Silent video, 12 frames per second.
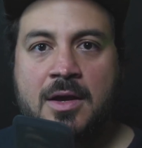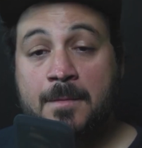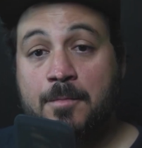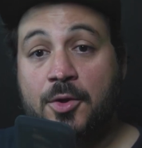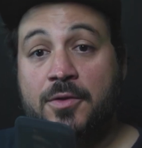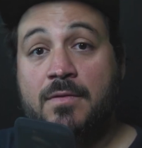
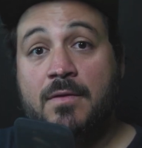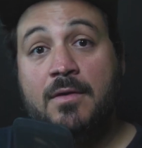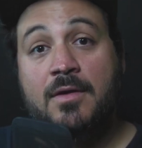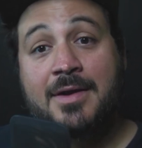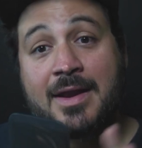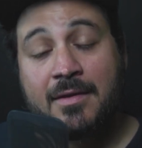But
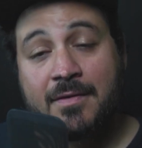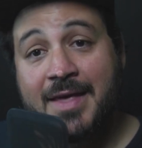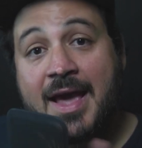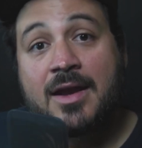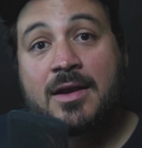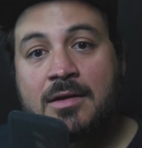
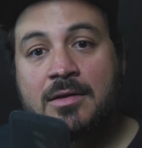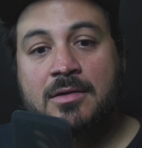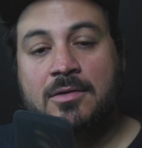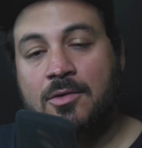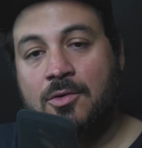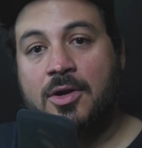then,
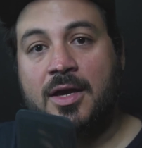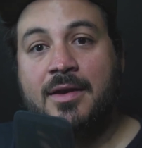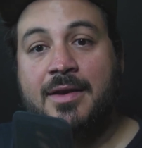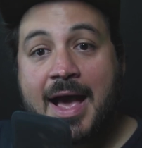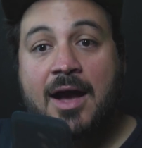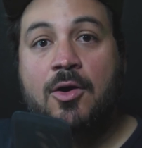okay,
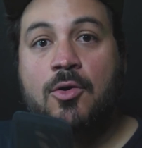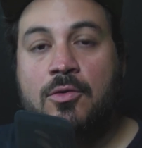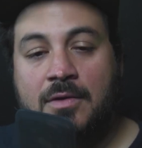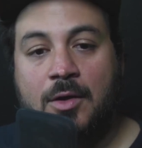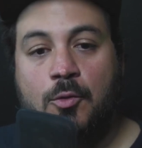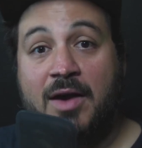now
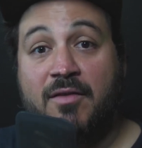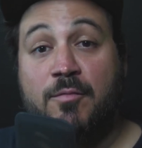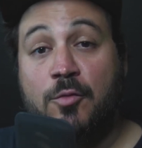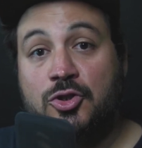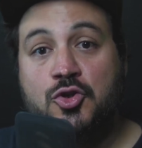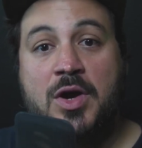that we have
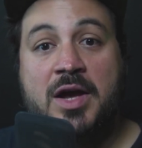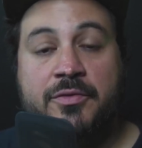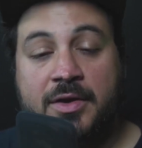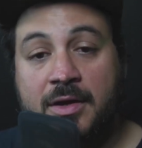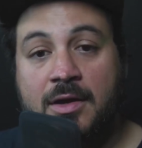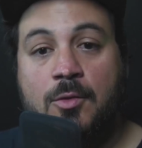more
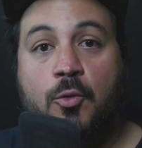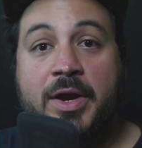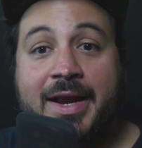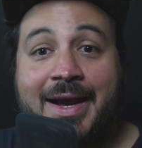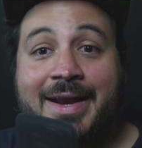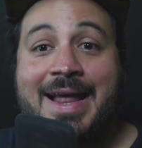traffic, we
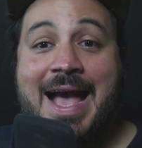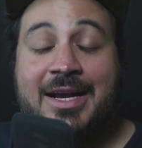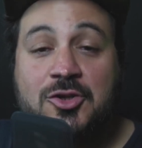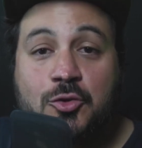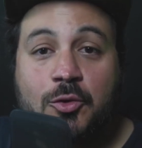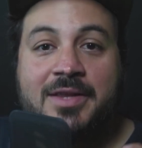can
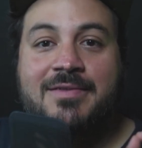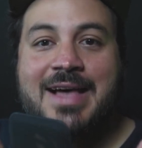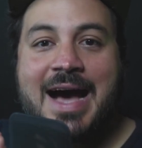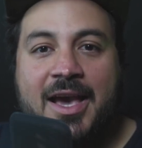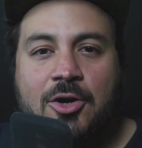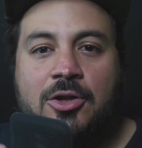actually
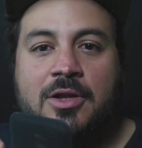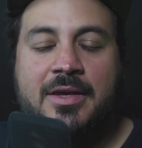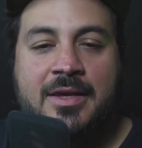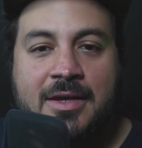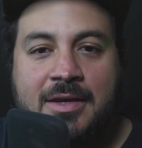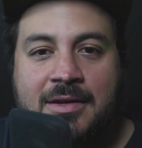dial
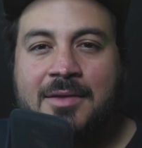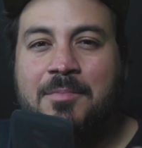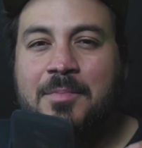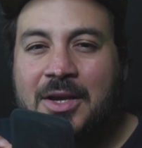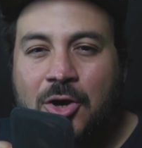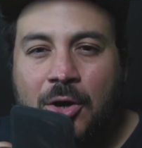in and
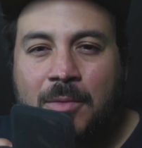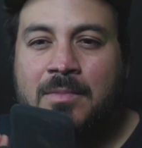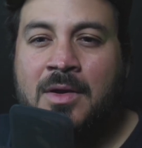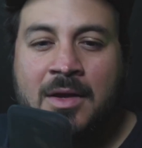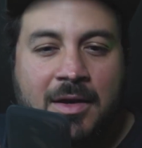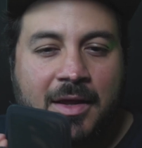become
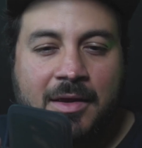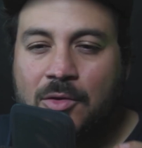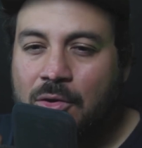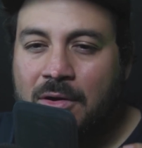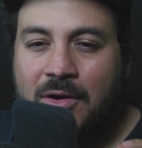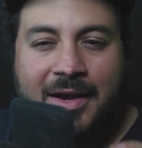like
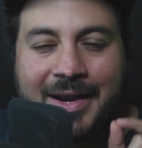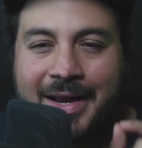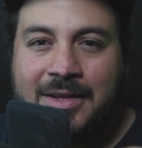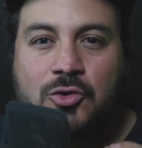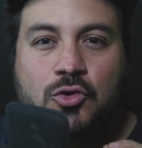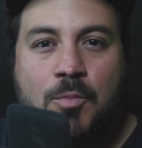
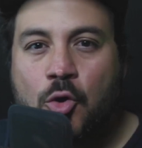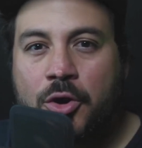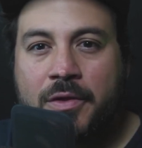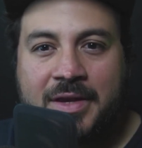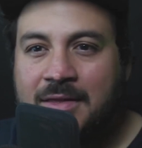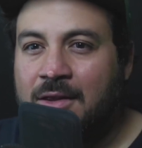getting to more
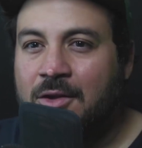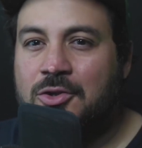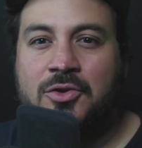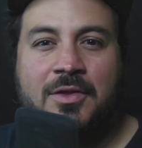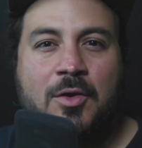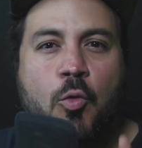details
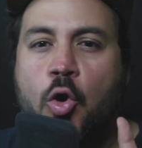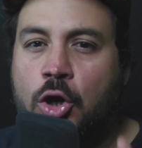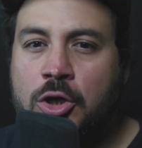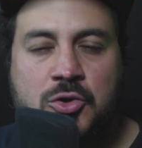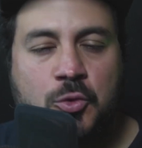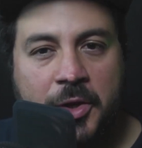on the
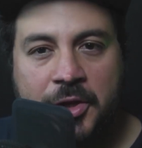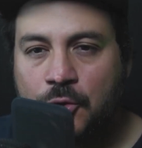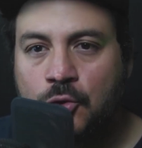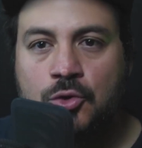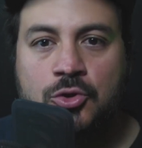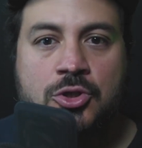words we
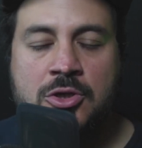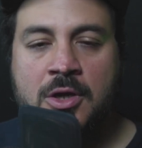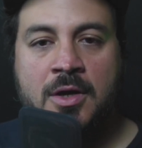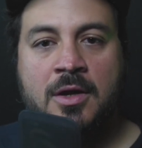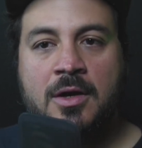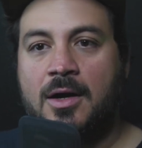use
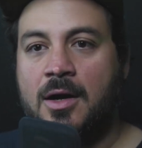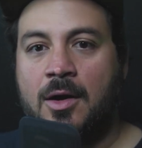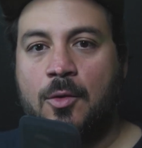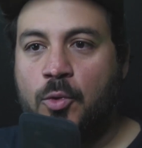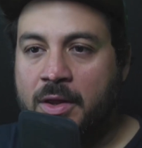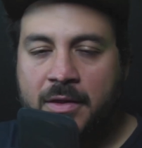
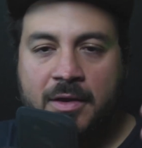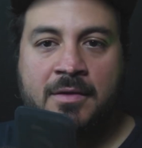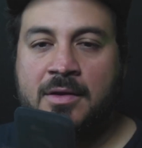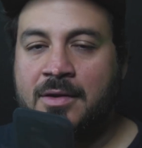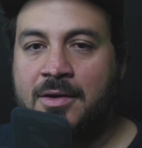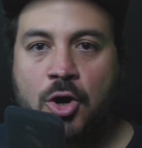
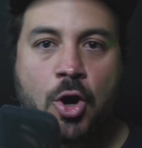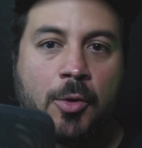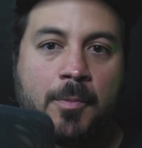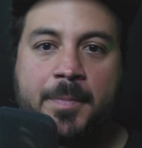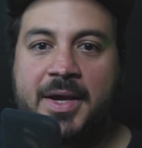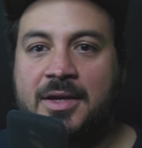in our
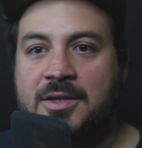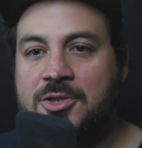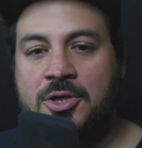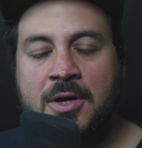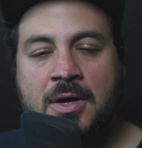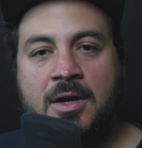
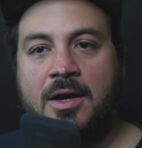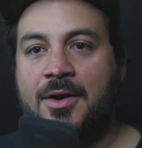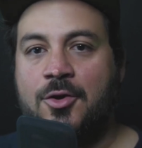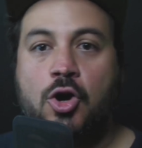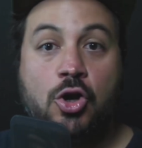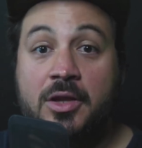homepage,
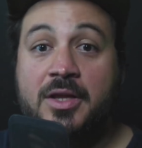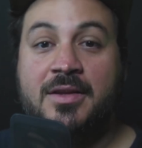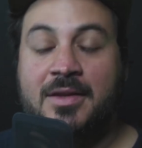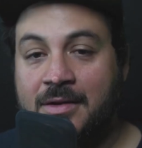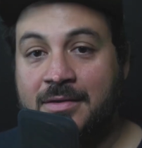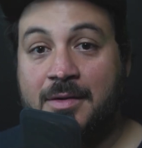not only in
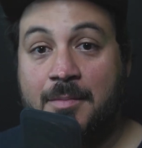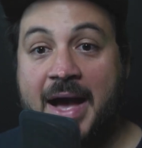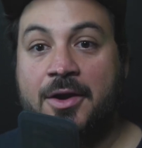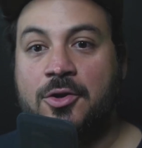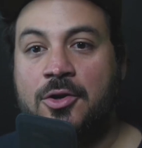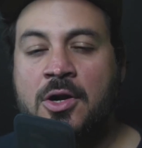the
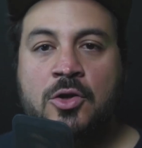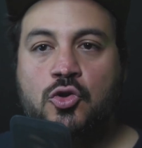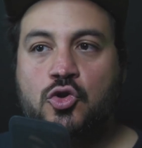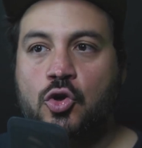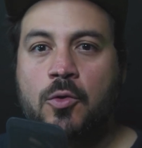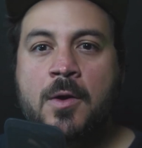banner.
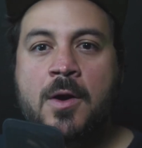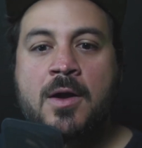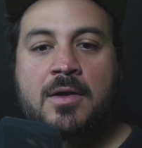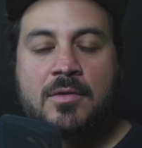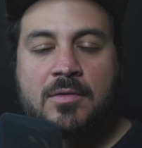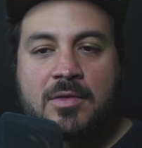So
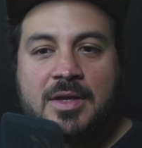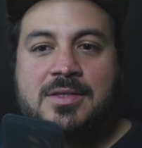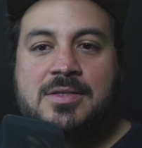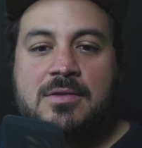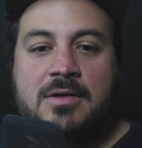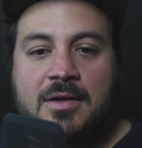
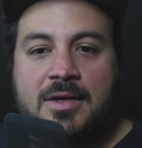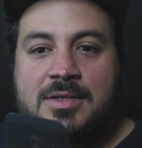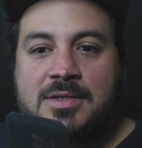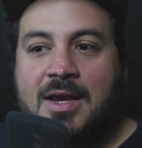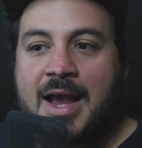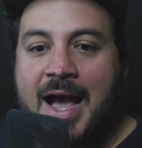this
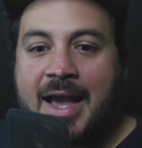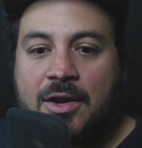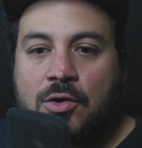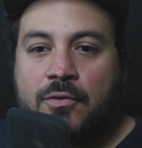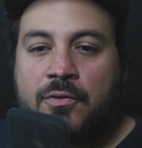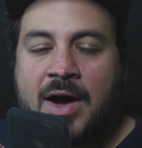is kind
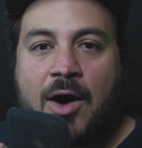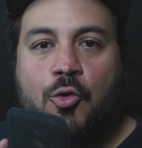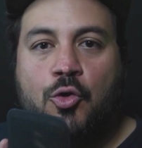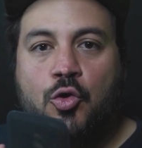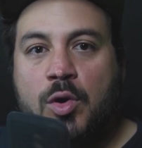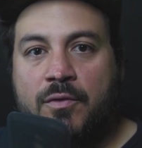of how
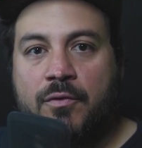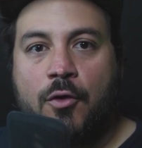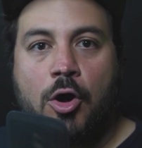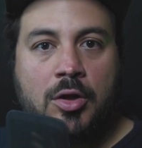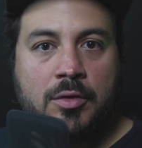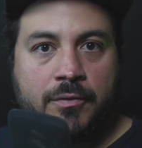you
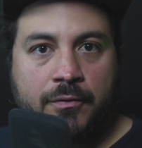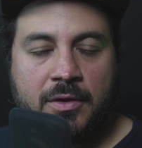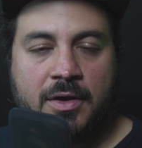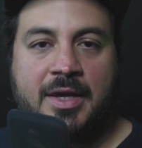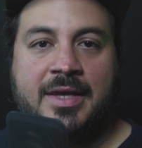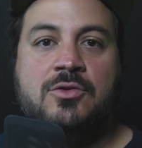evolve
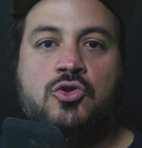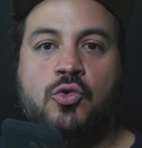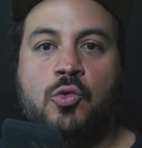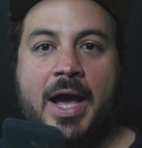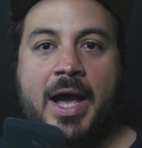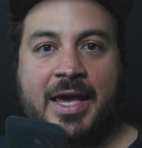
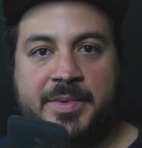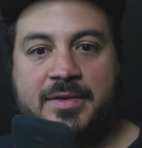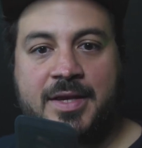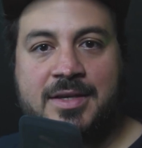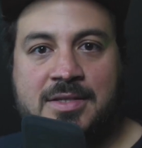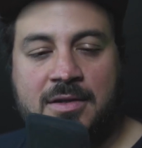into A/B
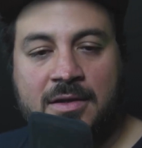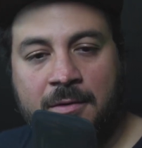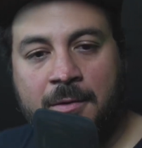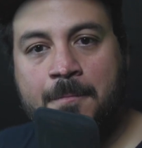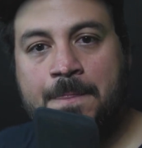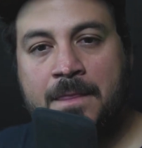testing.
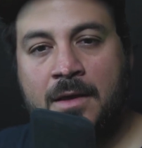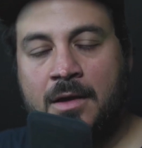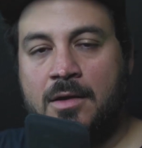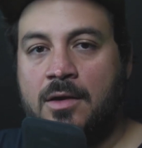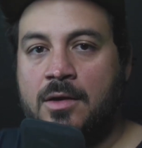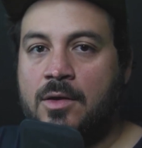
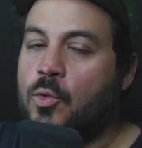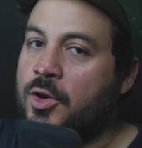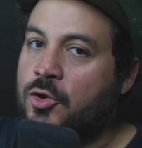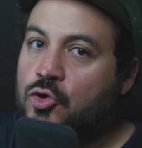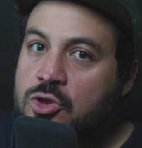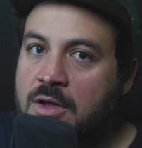When
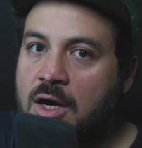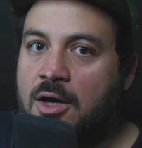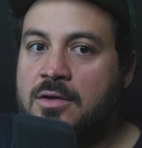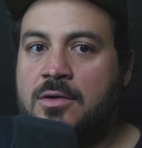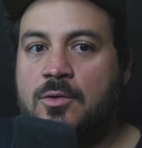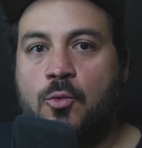you
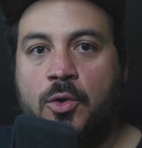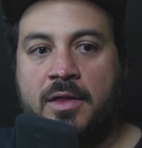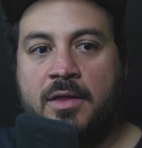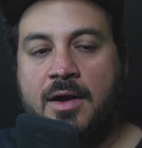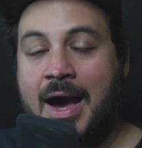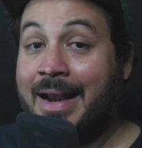start
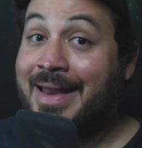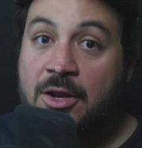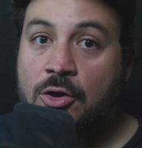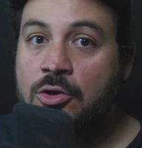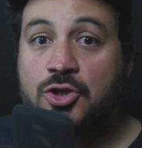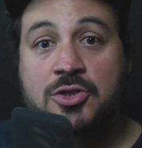with
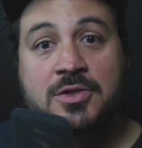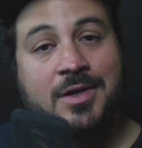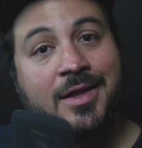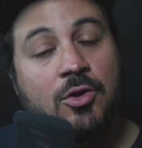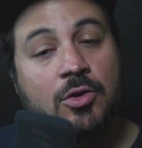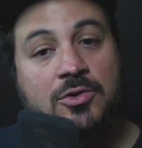just a
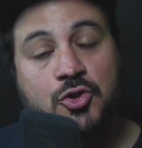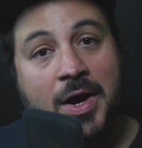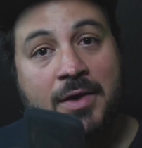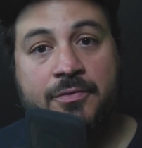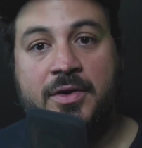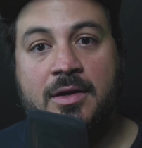little
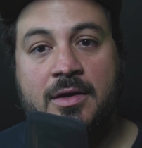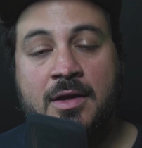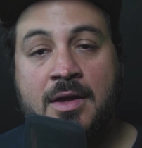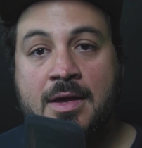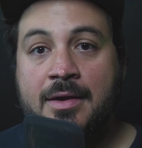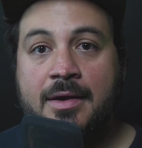traffic,
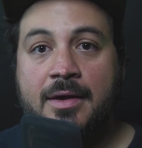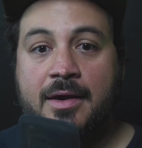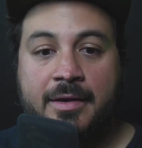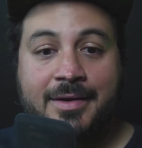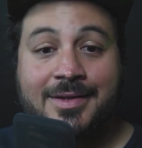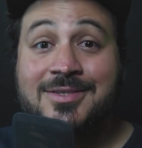
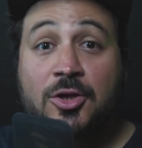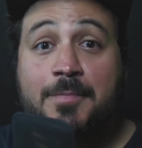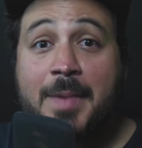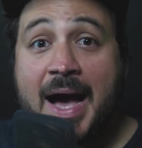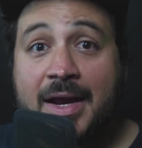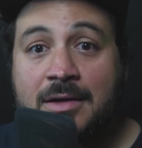it's not
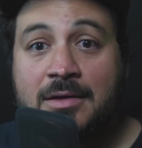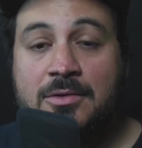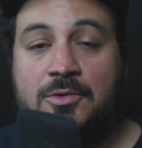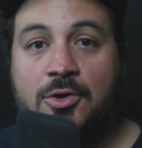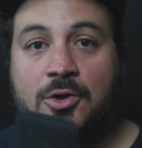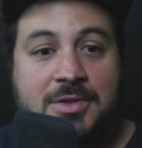bad,
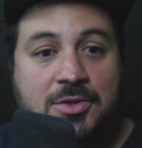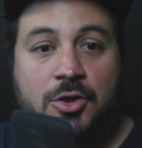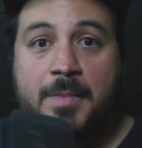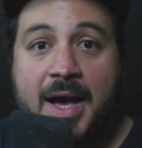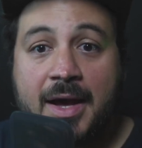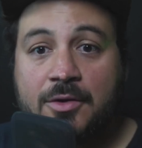it's not
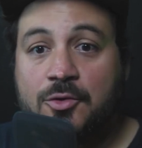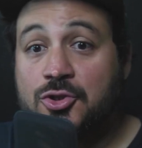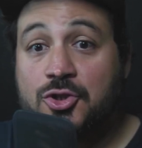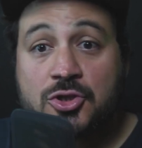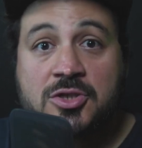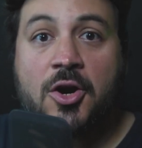bad. You're
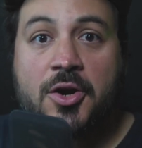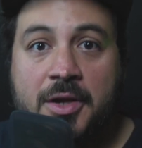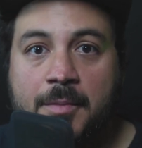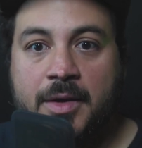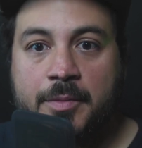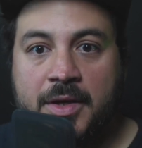just starting
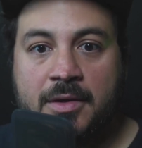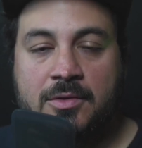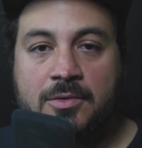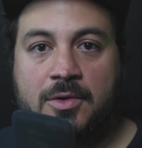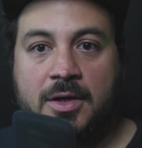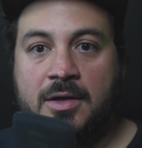maybe,
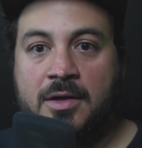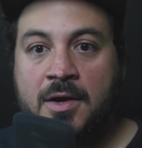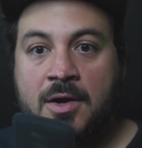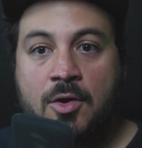okay?